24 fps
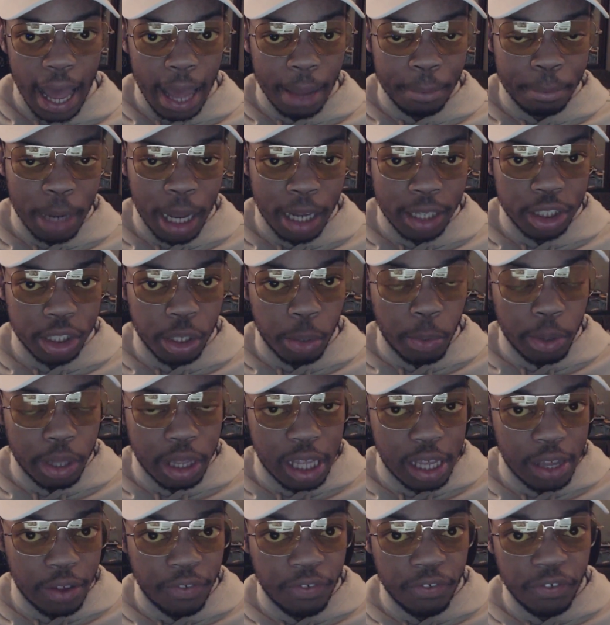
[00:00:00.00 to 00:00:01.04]
I'm not sure
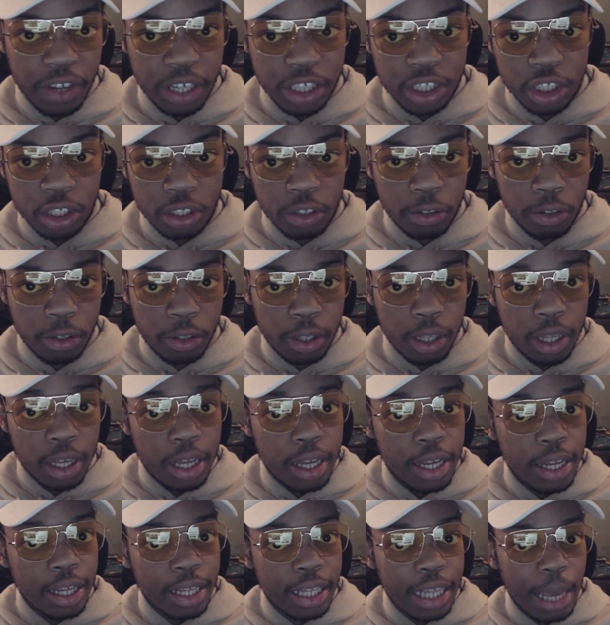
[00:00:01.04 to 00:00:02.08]
what the official
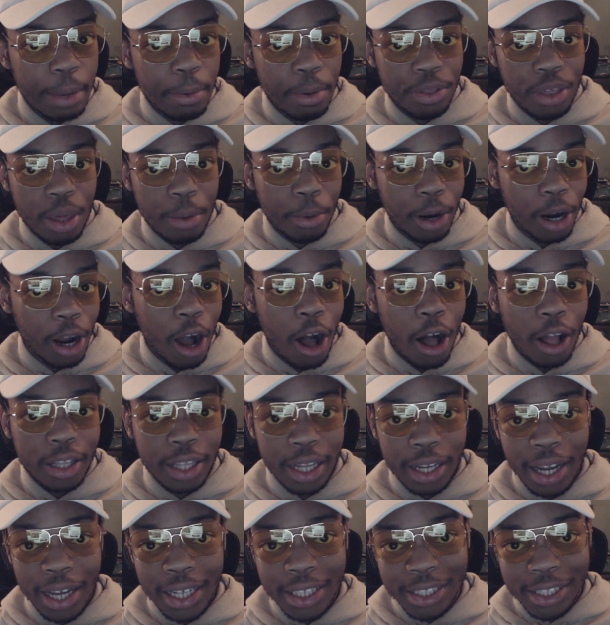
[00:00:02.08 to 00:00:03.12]
name of them are
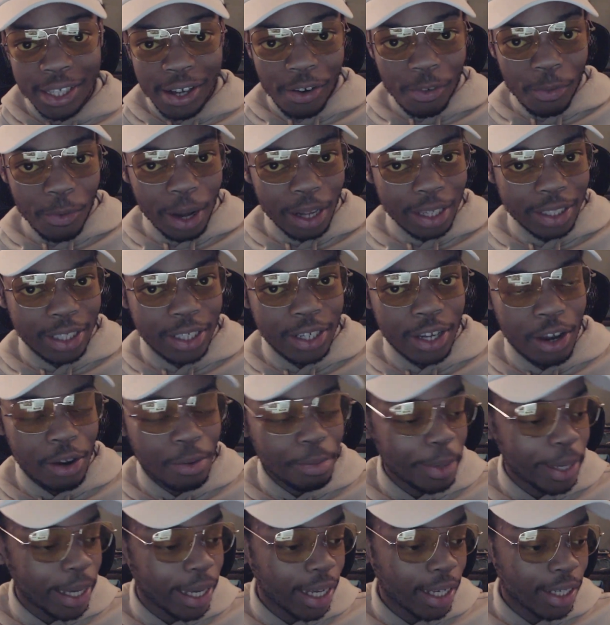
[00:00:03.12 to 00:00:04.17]
called, and I don't want to
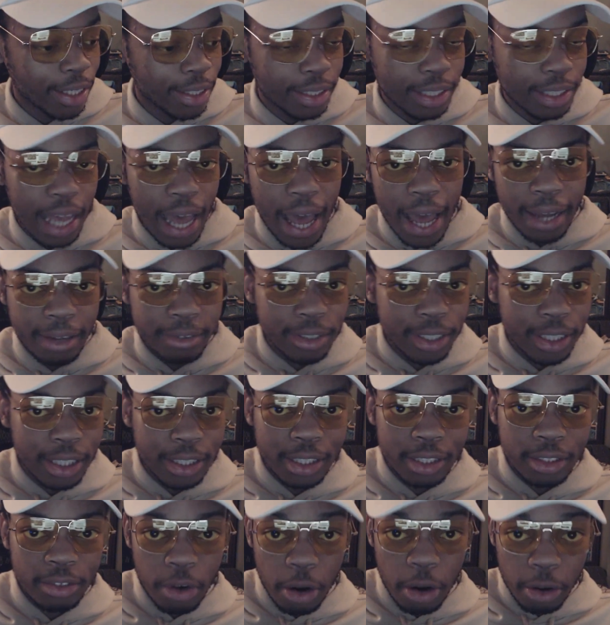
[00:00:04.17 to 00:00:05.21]
know because I've
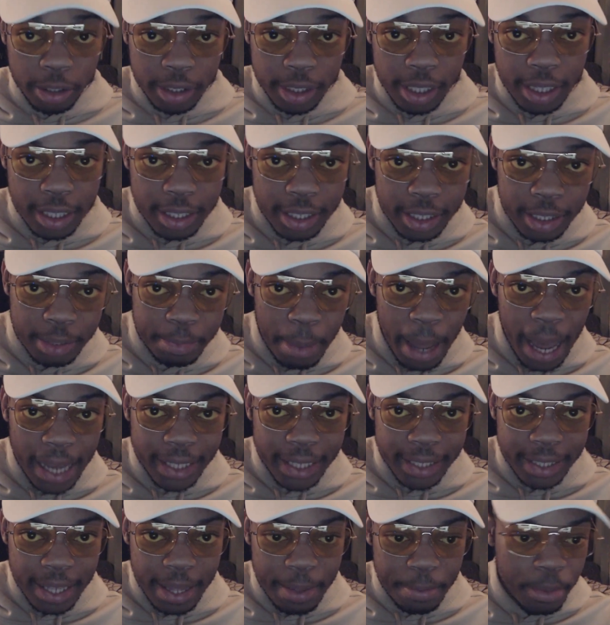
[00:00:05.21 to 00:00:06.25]
just grown to
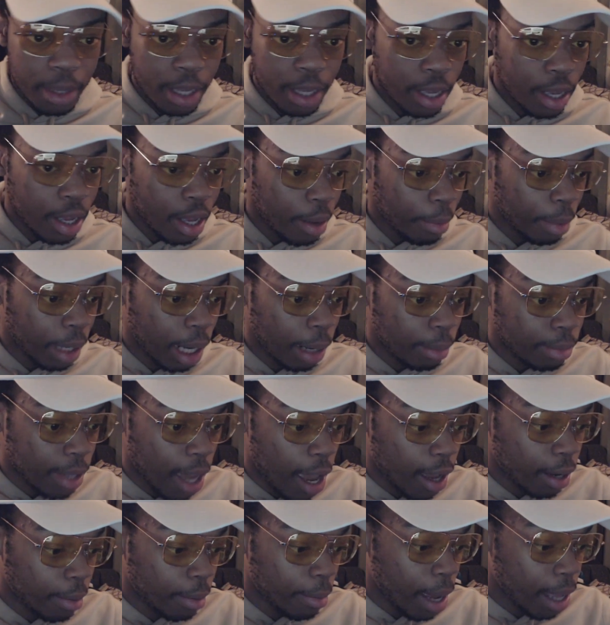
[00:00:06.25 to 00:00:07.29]
despise them, but I'm
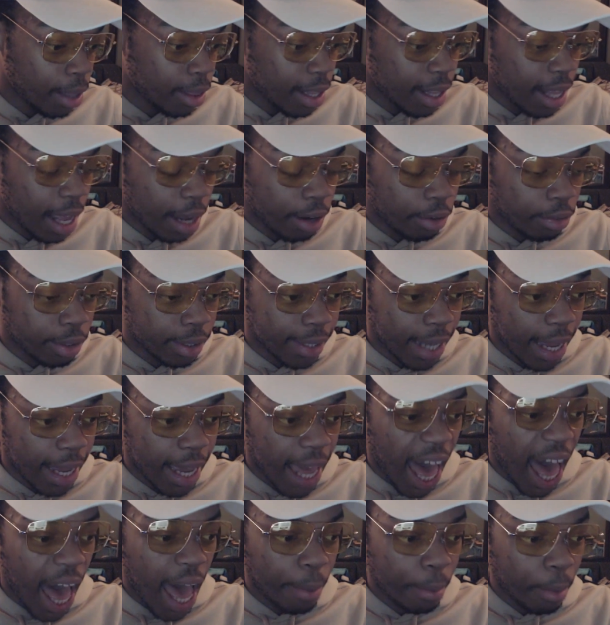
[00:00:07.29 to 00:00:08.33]
talking about the networks
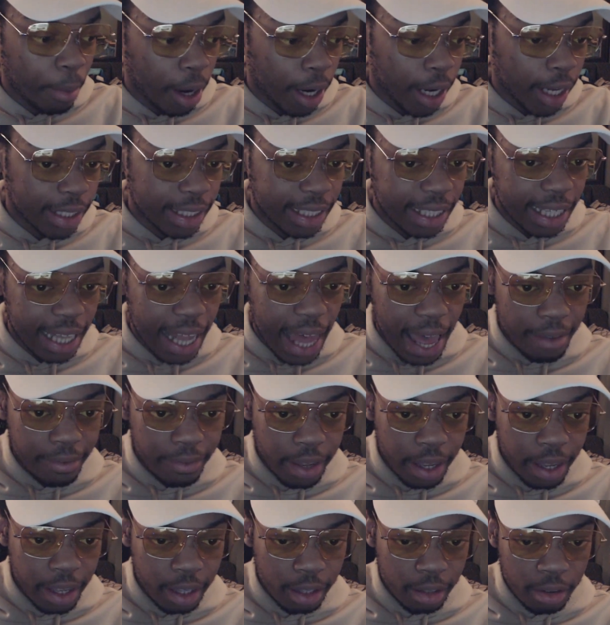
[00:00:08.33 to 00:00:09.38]
like iMarkets
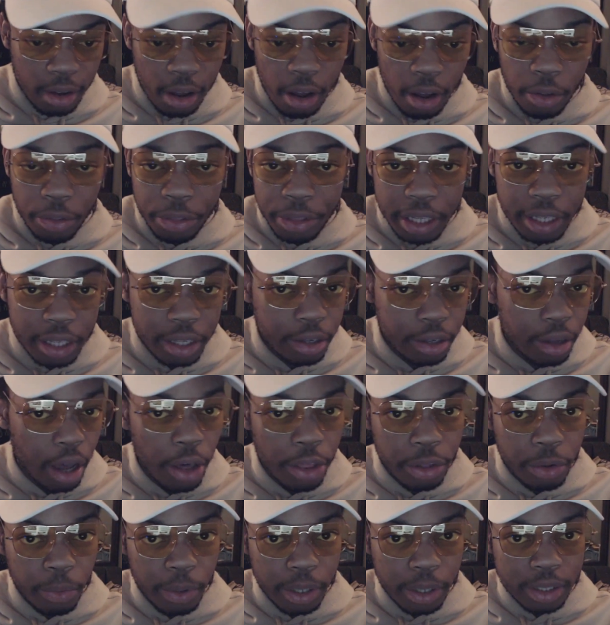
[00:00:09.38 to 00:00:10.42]
Live and all the
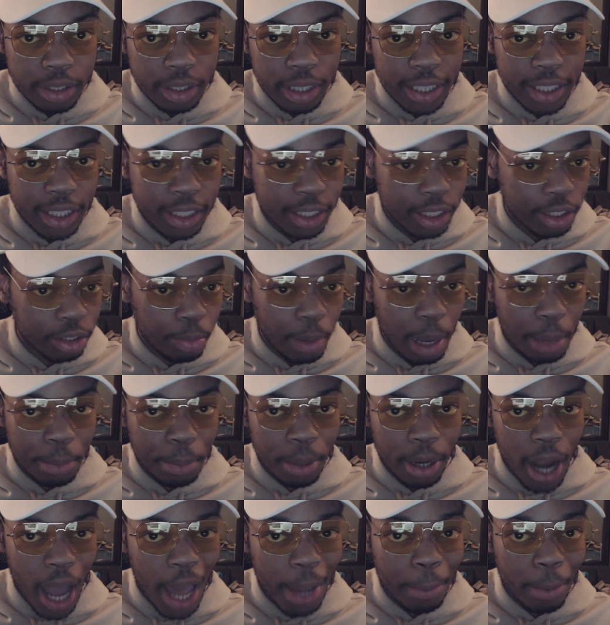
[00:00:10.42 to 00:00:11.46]
other ones. I just
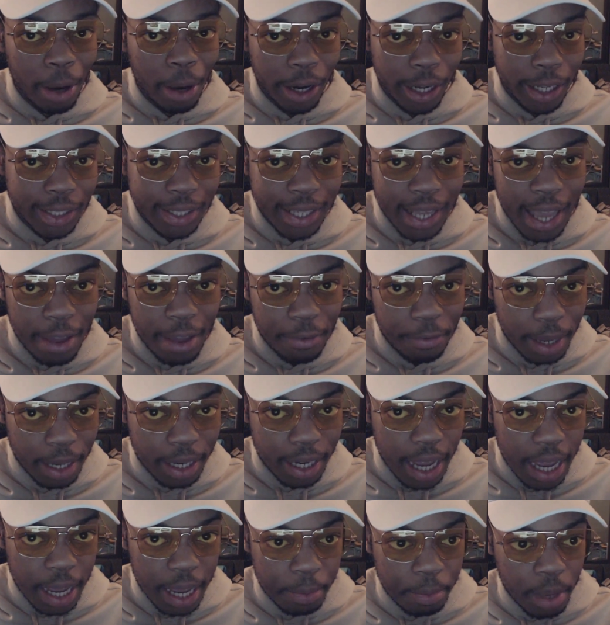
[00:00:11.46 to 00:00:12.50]
remember iMarkets Live
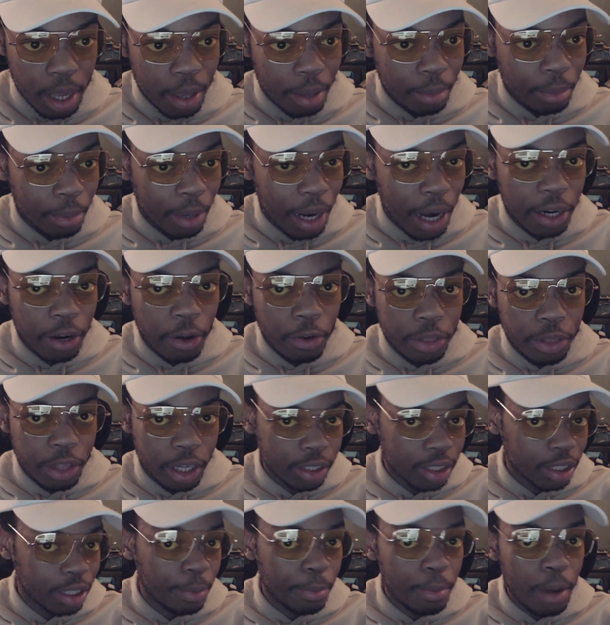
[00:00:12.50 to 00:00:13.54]
by name, but I know
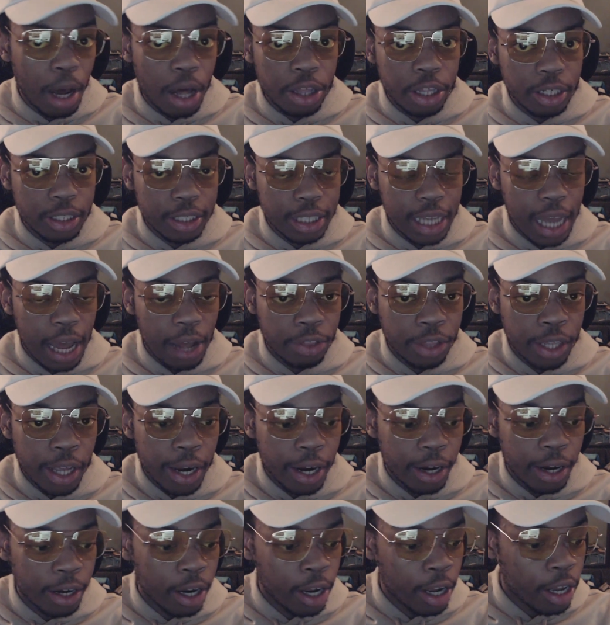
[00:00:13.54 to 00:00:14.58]
there's some others out
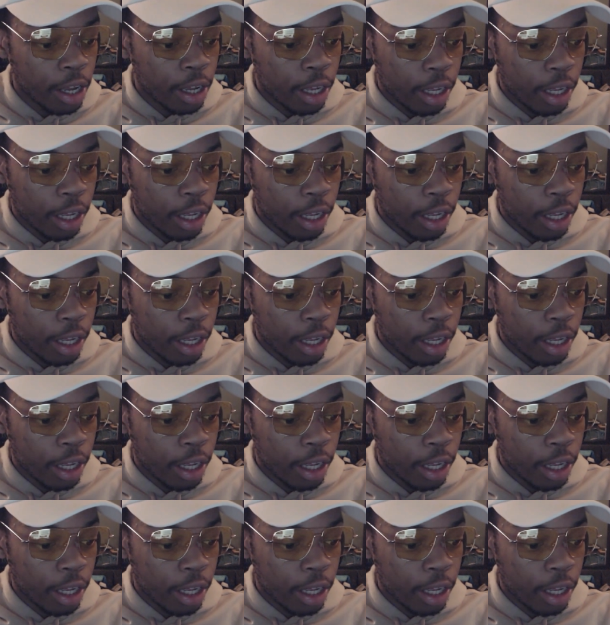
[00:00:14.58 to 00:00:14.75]
there.